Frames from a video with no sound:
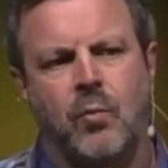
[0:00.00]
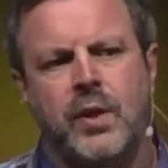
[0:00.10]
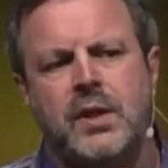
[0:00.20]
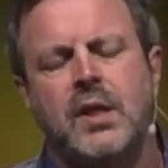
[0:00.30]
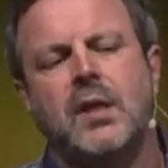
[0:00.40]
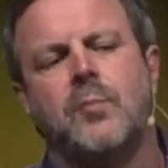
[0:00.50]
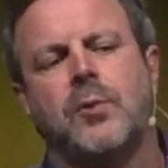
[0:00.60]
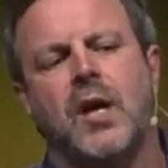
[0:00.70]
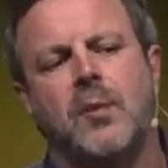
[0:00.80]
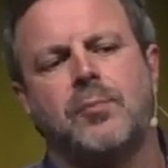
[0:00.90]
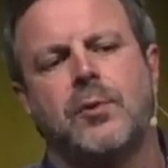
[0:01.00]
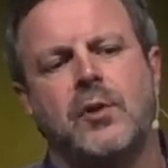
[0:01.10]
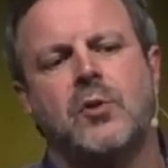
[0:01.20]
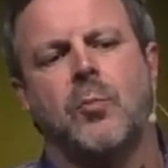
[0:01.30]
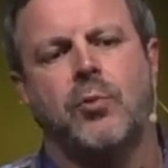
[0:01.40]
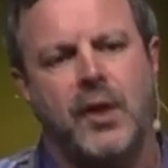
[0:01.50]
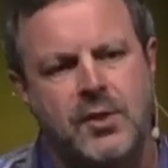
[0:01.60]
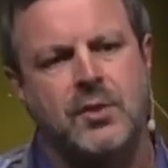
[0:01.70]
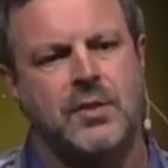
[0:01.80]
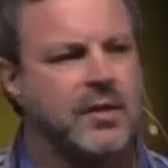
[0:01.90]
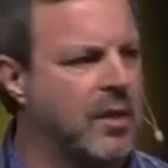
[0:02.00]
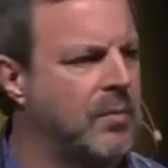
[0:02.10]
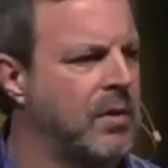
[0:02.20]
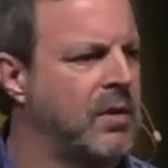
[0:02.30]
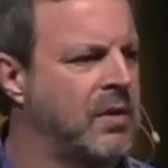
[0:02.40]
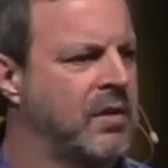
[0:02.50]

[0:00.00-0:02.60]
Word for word: We didn't apply political pressure to them.